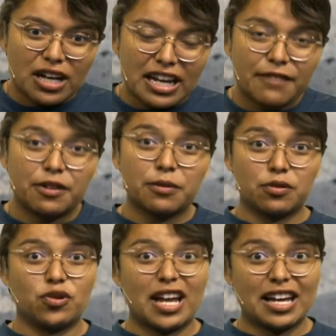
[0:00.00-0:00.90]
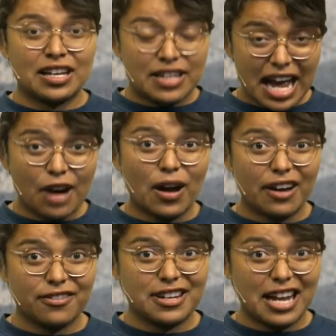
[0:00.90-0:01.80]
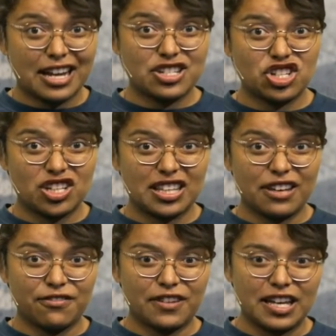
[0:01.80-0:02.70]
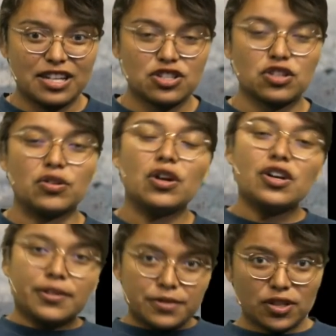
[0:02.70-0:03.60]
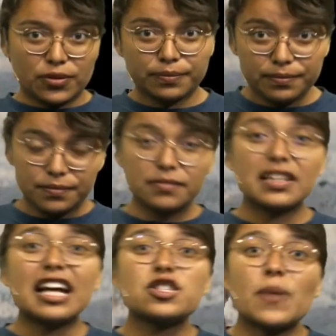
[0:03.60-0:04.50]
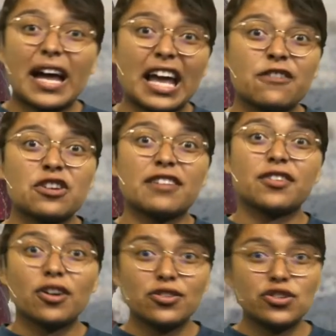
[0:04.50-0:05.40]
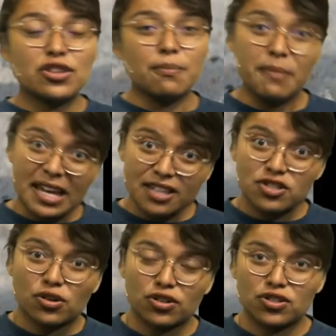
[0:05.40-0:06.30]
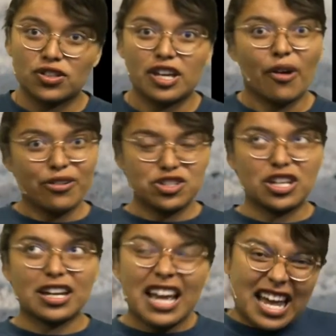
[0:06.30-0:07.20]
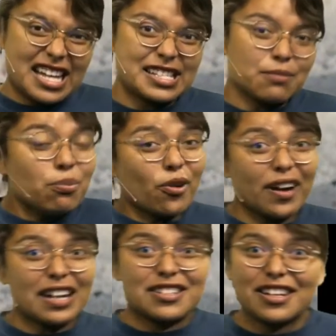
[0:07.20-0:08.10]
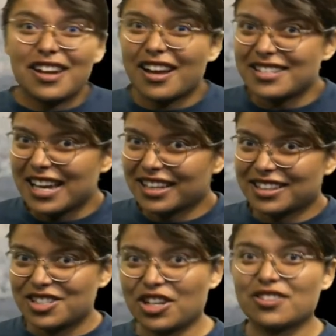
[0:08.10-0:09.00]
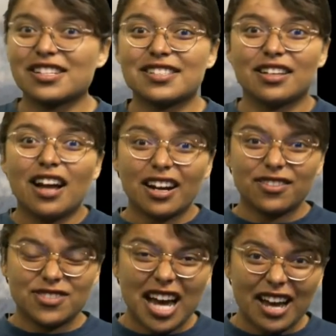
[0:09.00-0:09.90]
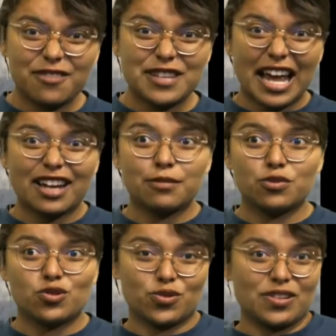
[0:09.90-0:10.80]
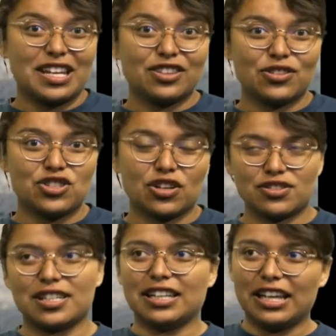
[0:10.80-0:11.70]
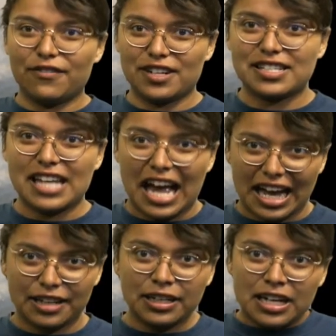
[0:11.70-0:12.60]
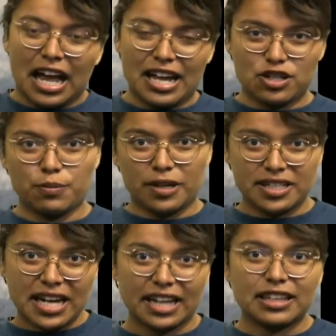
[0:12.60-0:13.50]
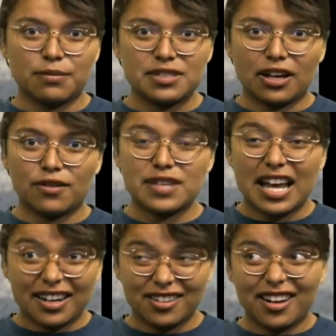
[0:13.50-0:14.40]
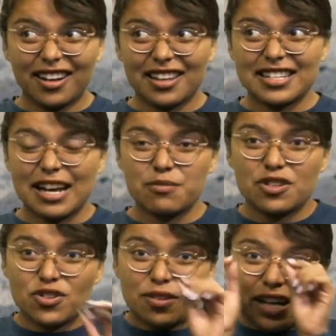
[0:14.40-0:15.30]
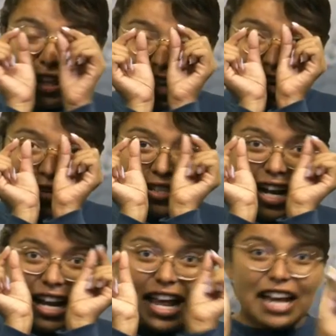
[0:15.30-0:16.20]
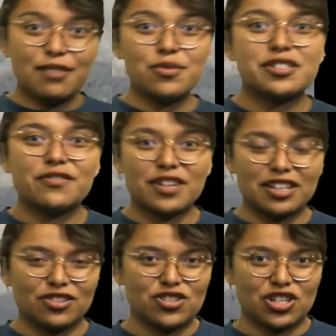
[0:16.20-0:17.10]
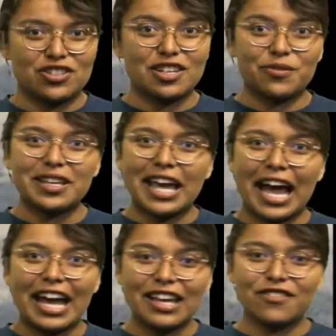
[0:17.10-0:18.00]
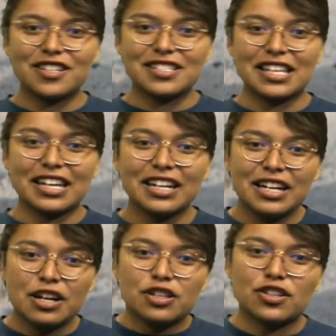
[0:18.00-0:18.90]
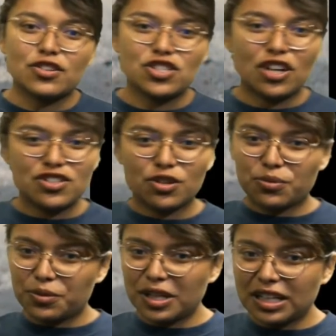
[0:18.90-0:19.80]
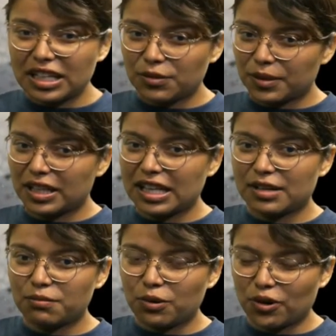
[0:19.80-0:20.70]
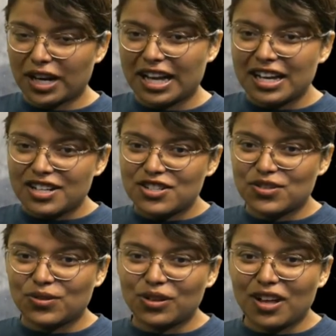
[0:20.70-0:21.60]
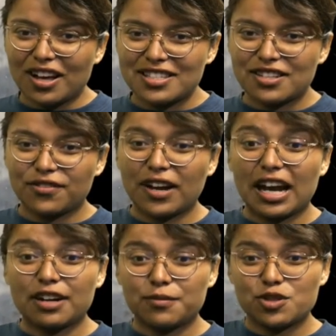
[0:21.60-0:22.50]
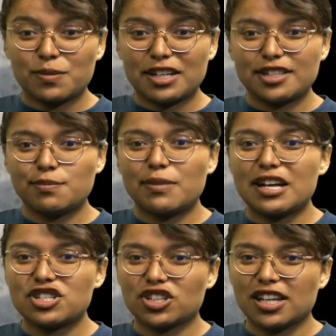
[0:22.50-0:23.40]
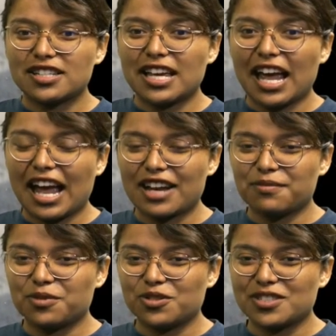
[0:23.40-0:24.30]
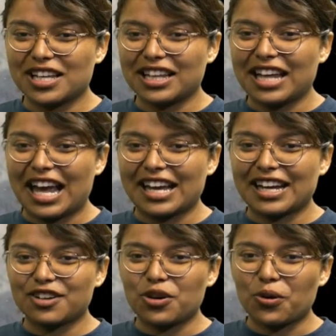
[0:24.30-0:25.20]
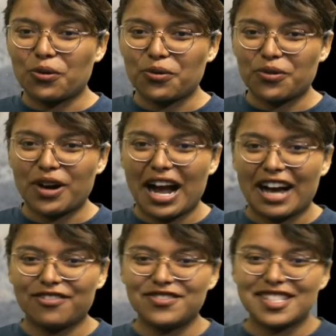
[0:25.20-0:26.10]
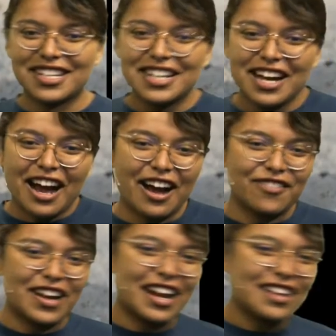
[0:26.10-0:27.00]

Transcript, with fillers: and everyone will now have a nice shell that they fit into. So that's why if you ever go to the beach or to the ocean, it's important to not take the shells because a lot of times animals will need those shells to live inside and to protect themselves. And a lot of the times there's already little tiny animals living in those shells that we can't even see. So shells are really, really important to lots of different animals, but especially to animals like crabs. Um, and I